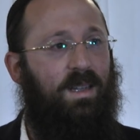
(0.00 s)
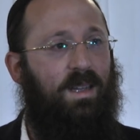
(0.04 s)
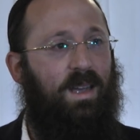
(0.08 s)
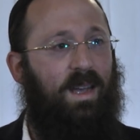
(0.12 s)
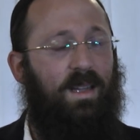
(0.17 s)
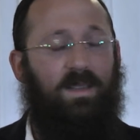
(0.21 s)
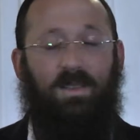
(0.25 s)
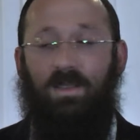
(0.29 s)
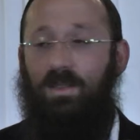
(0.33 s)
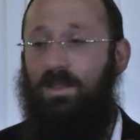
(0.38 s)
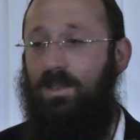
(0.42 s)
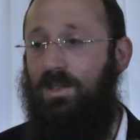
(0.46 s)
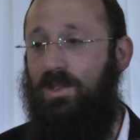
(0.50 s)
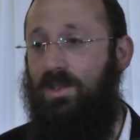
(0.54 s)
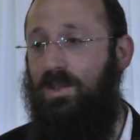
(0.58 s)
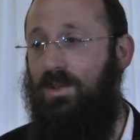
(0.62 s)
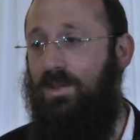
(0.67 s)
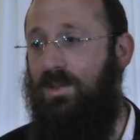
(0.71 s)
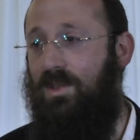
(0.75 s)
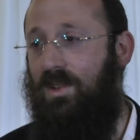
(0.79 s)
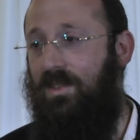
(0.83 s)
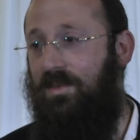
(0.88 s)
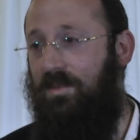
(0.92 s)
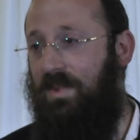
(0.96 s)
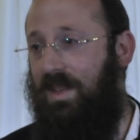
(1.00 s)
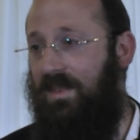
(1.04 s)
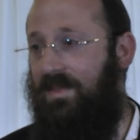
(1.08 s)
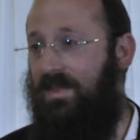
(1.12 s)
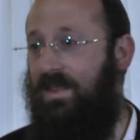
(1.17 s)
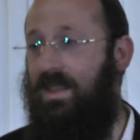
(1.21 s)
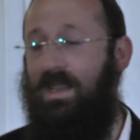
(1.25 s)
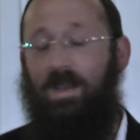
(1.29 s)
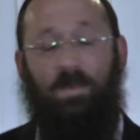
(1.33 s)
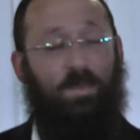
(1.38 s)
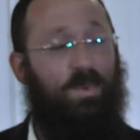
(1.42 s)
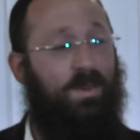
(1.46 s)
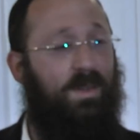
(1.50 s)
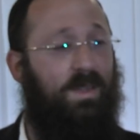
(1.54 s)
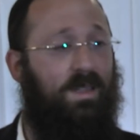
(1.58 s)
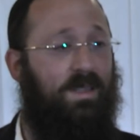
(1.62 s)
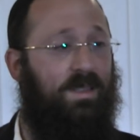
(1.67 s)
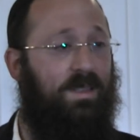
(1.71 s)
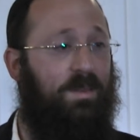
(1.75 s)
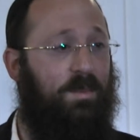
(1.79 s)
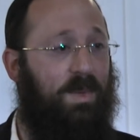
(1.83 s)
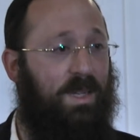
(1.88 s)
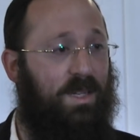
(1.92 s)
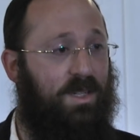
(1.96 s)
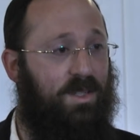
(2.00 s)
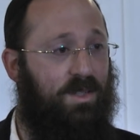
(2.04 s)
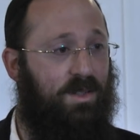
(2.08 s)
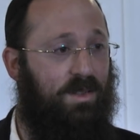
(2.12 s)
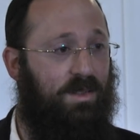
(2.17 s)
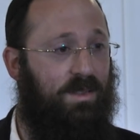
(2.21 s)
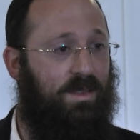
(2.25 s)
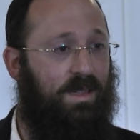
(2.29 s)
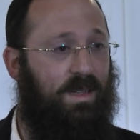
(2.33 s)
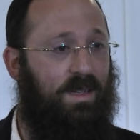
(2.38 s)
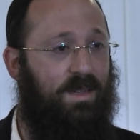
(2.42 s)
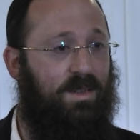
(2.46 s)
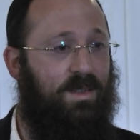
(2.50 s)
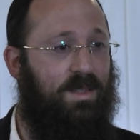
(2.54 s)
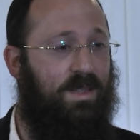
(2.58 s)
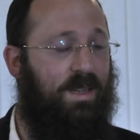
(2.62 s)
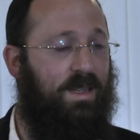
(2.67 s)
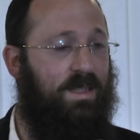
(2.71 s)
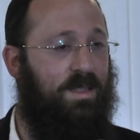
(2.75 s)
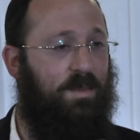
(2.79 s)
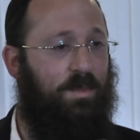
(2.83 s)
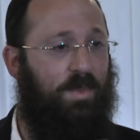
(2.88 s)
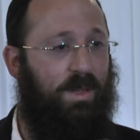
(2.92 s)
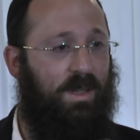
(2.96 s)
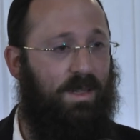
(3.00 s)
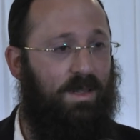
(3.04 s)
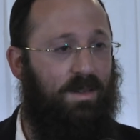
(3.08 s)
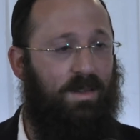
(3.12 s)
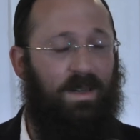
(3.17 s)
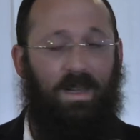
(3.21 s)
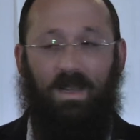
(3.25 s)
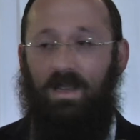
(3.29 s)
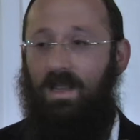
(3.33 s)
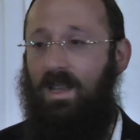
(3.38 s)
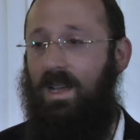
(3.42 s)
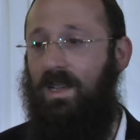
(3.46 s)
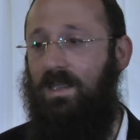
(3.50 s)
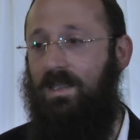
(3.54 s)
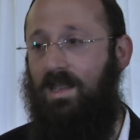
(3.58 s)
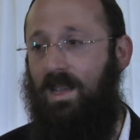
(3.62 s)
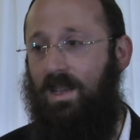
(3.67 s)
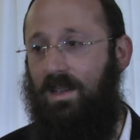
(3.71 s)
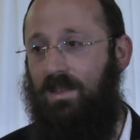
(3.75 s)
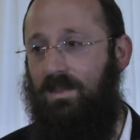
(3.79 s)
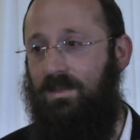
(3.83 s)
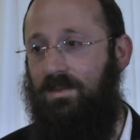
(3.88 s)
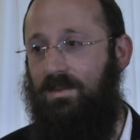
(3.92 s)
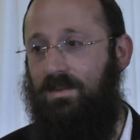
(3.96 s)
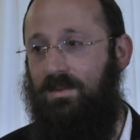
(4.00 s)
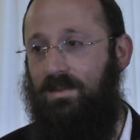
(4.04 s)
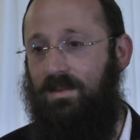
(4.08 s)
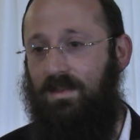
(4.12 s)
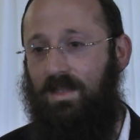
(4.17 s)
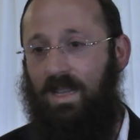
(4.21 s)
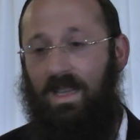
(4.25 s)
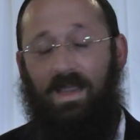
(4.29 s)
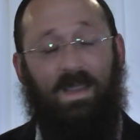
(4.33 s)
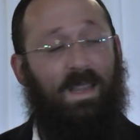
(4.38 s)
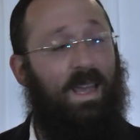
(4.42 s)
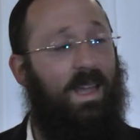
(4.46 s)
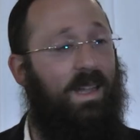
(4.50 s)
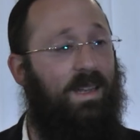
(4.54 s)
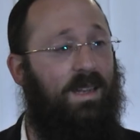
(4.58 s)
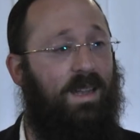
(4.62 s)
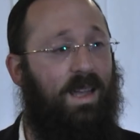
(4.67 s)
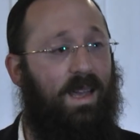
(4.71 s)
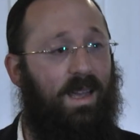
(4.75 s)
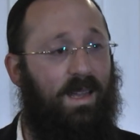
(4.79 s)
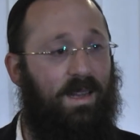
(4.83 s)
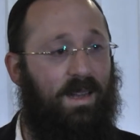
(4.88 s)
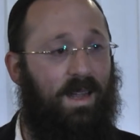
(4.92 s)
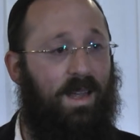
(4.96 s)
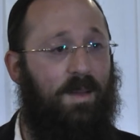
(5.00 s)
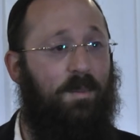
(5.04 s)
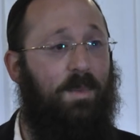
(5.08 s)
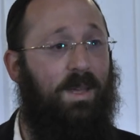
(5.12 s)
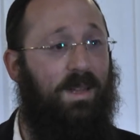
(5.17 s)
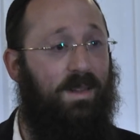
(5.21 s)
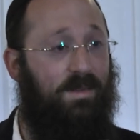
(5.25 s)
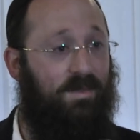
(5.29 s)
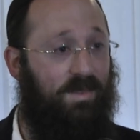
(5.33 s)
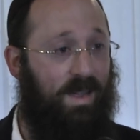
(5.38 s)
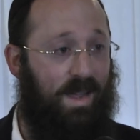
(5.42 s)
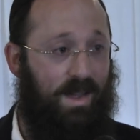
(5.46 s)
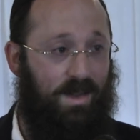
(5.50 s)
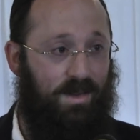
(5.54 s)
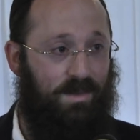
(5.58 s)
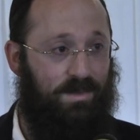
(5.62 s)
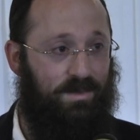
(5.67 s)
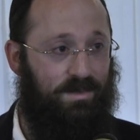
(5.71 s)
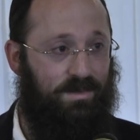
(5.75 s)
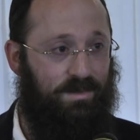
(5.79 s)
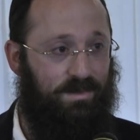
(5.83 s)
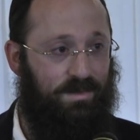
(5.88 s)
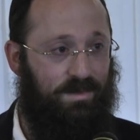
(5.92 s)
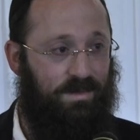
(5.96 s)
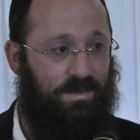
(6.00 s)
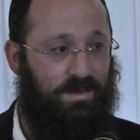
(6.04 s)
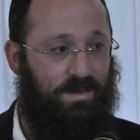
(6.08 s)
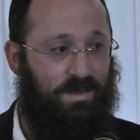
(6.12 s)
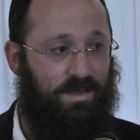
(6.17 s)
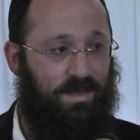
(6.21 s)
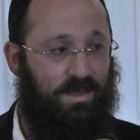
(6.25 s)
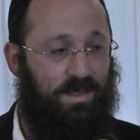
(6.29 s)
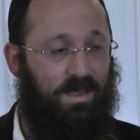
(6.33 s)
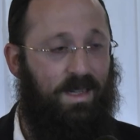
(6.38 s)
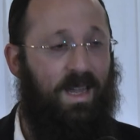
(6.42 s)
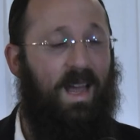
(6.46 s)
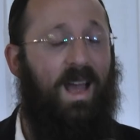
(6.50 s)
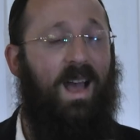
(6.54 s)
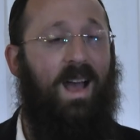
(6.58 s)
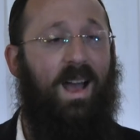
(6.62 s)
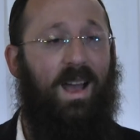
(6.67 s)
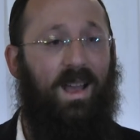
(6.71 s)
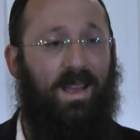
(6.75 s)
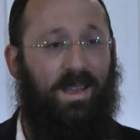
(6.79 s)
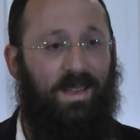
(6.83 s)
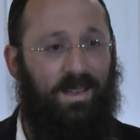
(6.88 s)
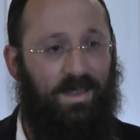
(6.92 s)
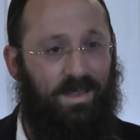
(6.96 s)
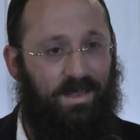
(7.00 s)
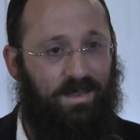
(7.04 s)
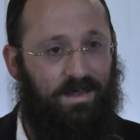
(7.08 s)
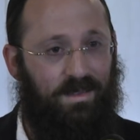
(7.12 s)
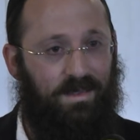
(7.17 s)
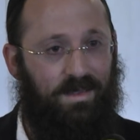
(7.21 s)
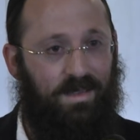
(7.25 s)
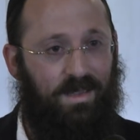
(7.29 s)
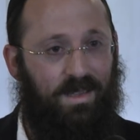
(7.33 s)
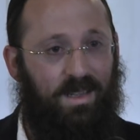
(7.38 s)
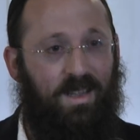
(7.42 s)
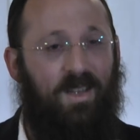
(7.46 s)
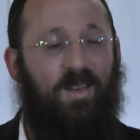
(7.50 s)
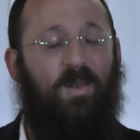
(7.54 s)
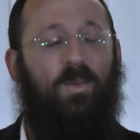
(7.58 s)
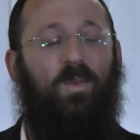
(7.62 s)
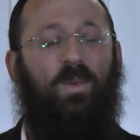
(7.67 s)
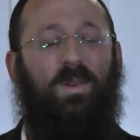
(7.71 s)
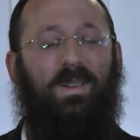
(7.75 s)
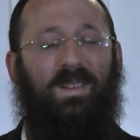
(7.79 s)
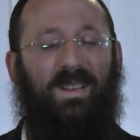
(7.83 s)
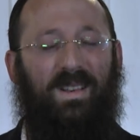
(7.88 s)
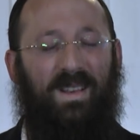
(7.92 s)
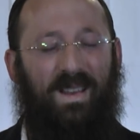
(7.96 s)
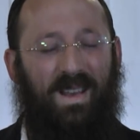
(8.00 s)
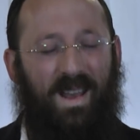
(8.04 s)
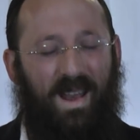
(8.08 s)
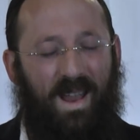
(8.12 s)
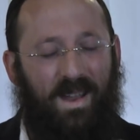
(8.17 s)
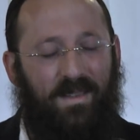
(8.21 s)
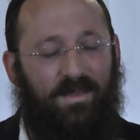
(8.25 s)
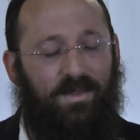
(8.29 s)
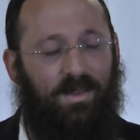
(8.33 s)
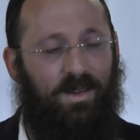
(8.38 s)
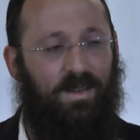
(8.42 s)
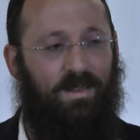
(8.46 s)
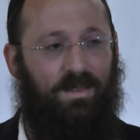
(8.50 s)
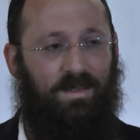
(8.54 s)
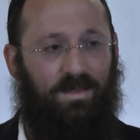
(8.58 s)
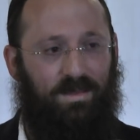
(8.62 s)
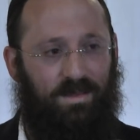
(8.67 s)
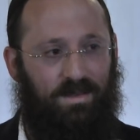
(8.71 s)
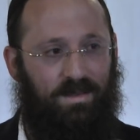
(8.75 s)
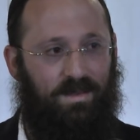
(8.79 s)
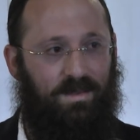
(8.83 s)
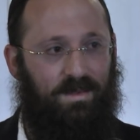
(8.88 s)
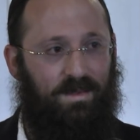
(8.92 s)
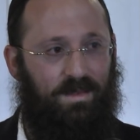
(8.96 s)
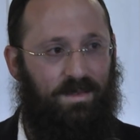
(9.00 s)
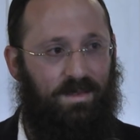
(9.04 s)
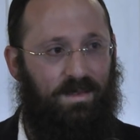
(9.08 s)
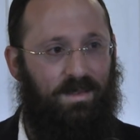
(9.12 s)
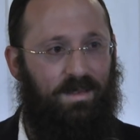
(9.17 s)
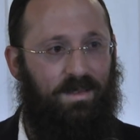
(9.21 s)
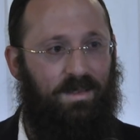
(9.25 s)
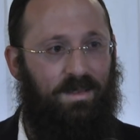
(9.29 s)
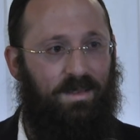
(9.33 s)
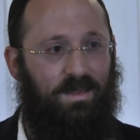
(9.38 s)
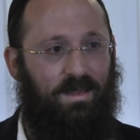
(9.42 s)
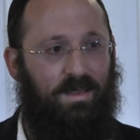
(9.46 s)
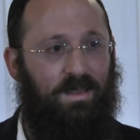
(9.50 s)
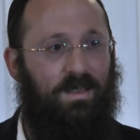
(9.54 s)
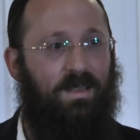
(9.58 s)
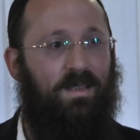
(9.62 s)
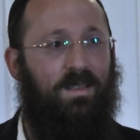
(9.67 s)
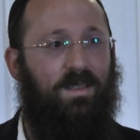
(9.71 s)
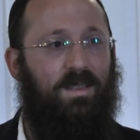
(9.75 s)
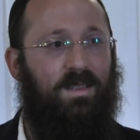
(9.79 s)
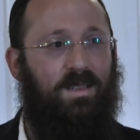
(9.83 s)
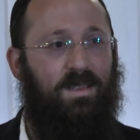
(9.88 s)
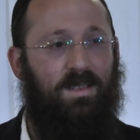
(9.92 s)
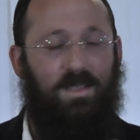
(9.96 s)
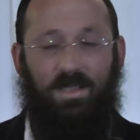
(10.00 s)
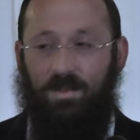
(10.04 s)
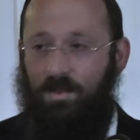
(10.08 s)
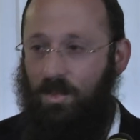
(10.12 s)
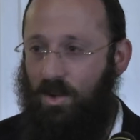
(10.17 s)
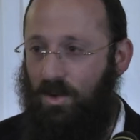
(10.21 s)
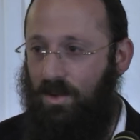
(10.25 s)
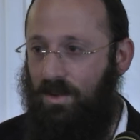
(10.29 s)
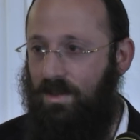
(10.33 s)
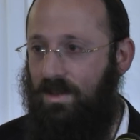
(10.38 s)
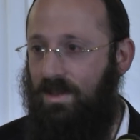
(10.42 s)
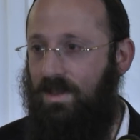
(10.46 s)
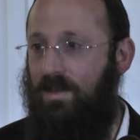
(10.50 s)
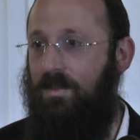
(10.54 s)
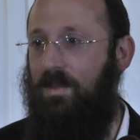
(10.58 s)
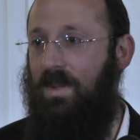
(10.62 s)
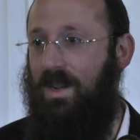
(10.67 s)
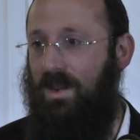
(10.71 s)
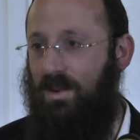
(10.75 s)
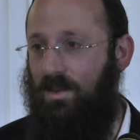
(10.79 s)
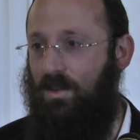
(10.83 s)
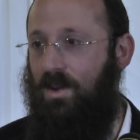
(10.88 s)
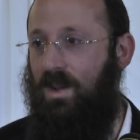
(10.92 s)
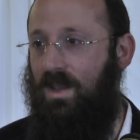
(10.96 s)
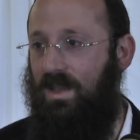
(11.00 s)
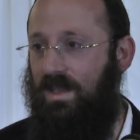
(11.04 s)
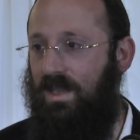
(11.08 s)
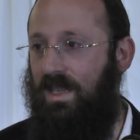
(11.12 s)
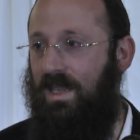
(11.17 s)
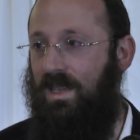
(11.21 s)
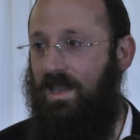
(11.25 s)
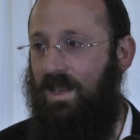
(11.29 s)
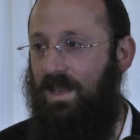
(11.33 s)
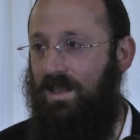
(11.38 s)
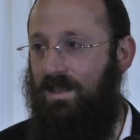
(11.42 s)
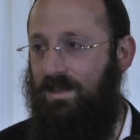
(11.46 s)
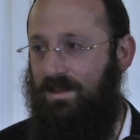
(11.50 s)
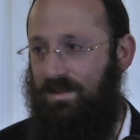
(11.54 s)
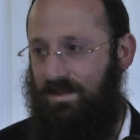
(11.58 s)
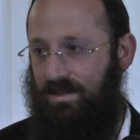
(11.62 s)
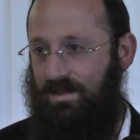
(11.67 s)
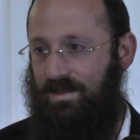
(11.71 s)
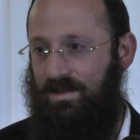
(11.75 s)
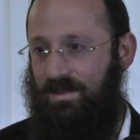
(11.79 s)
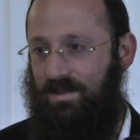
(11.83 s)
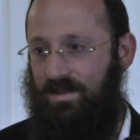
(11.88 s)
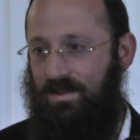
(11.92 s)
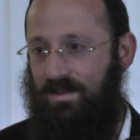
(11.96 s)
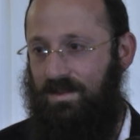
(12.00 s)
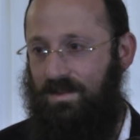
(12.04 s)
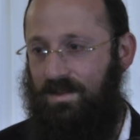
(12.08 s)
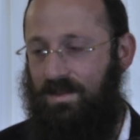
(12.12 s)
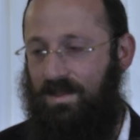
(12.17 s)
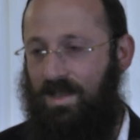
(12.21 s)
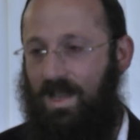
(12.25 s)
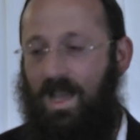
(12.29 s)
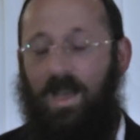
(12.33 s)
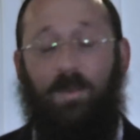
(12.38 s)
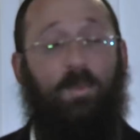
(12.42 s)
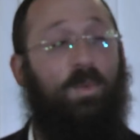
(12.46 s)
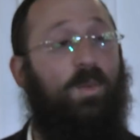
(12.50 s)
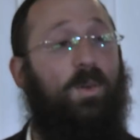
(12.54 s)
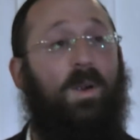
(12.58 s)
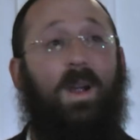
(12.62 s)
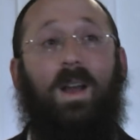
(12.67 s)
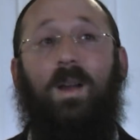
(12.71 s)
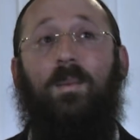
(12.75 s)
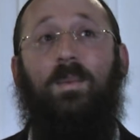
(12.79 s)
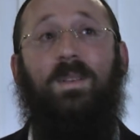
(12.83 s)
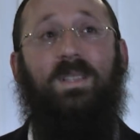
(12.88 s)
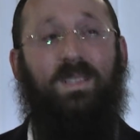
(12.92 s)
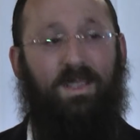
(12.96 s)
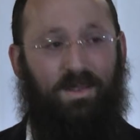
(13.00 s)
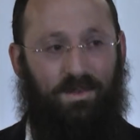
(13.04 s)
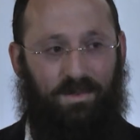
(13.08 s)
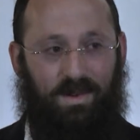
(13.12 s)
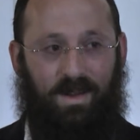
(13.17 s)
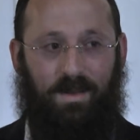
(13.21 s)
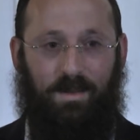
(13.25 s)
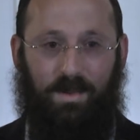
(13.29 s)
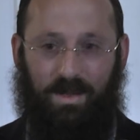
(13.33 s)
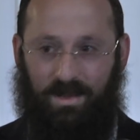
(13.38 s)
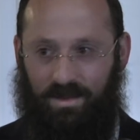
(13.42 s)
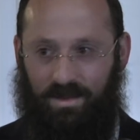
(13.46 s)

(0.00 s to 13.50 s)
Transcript: I took the shoes off my feet, I put it into my shirt, and I used it as a pillow, and I lied down. And that night, I made a vow. I would never smoke marijuana again. I promise you, Rebbe.